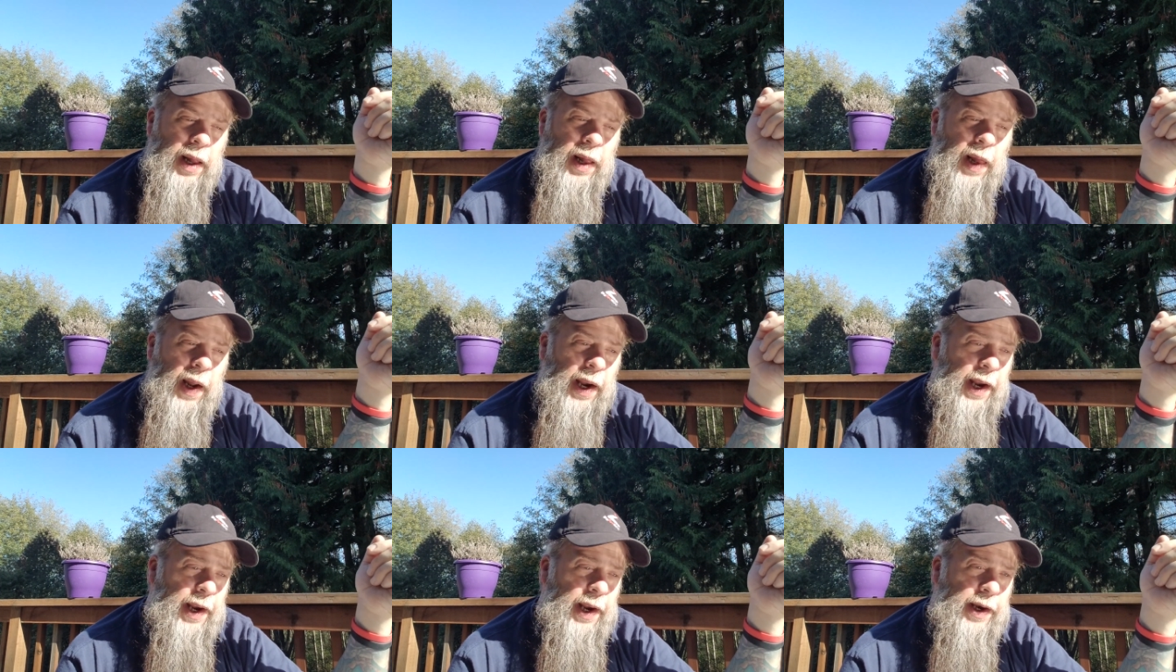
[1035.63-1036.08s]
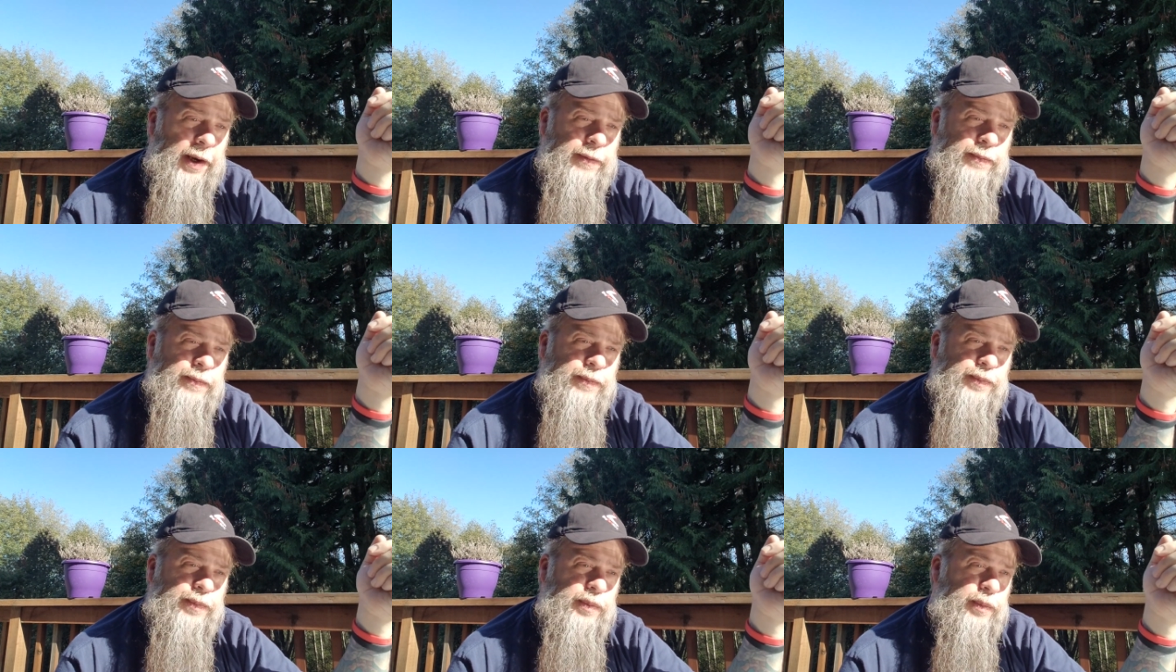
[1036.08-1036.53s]

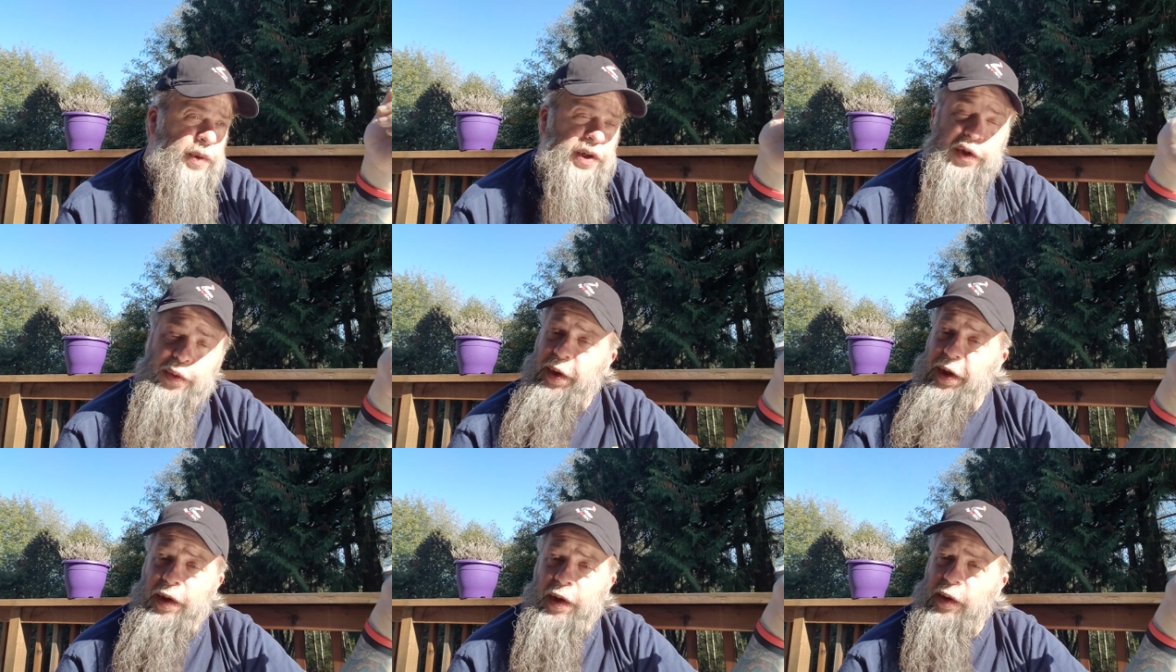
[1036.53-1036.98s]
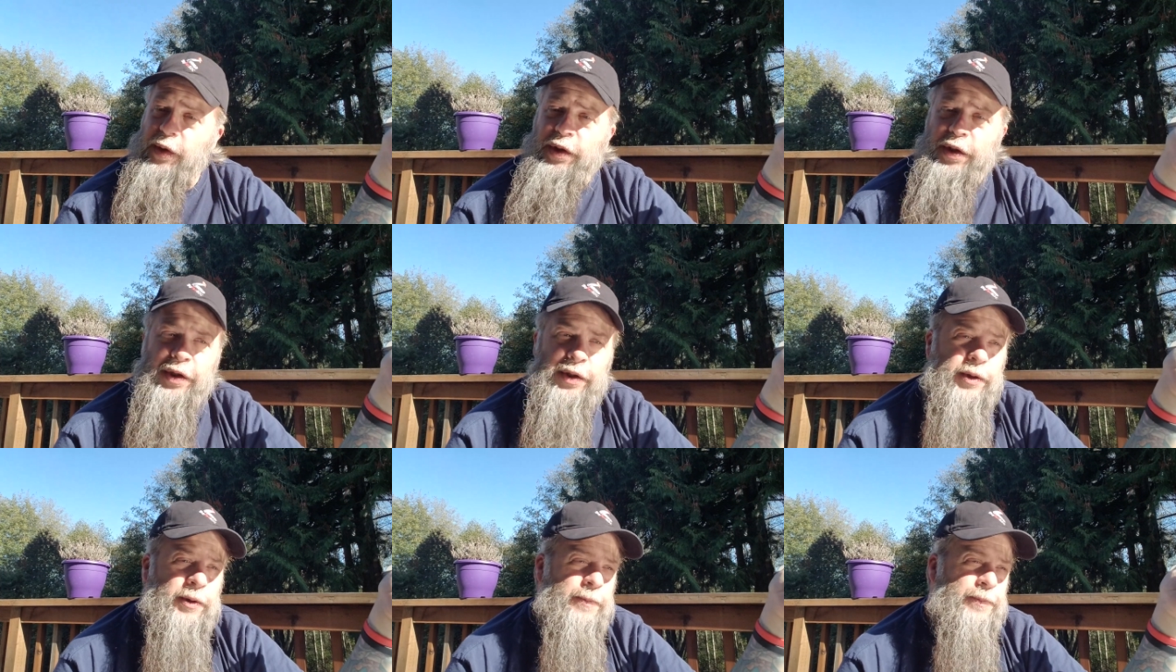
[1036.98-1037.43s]
And between those
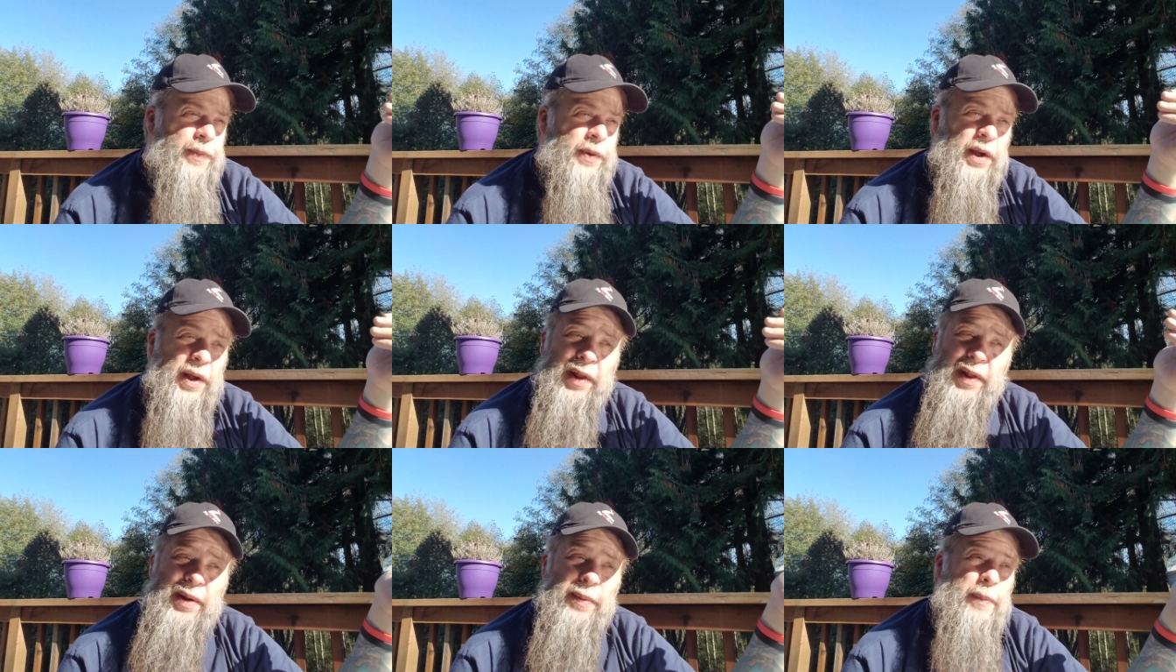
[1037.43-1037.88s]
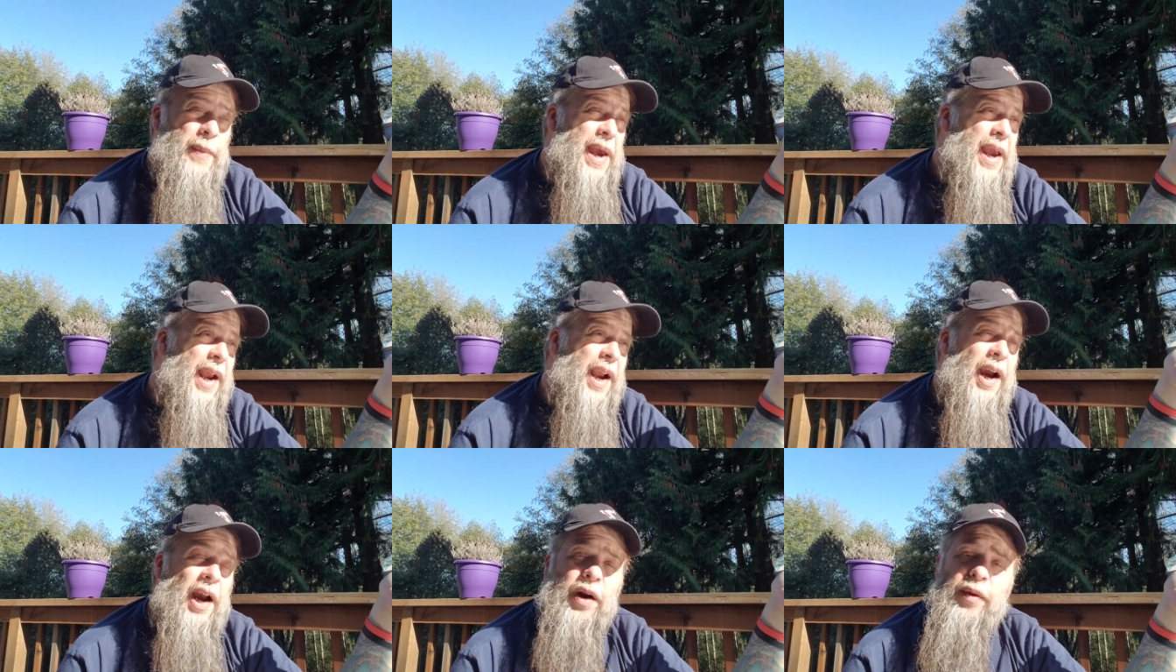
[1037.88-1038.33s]
two, the
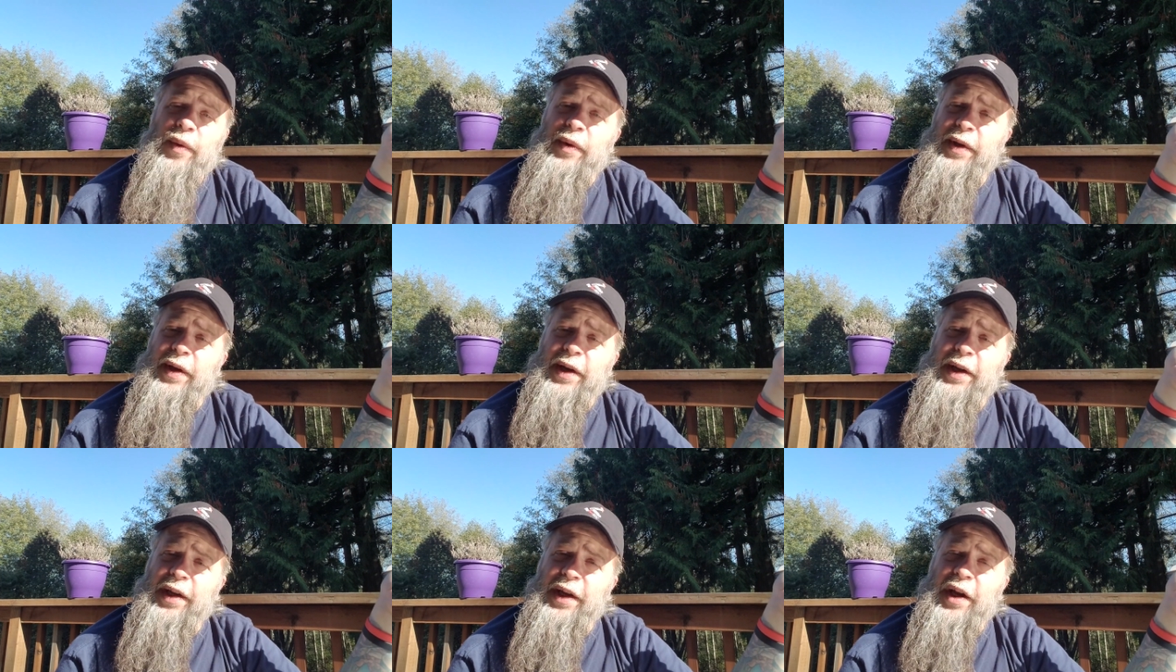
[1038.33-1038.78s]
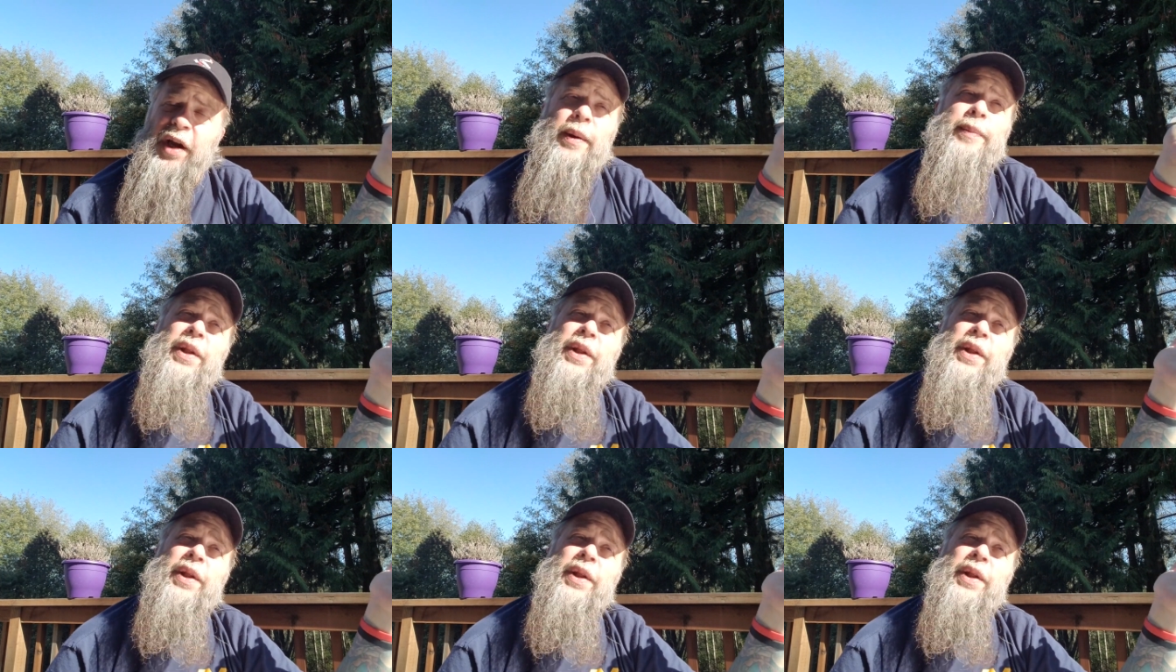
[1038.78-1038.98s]
Meg, I really didn't care.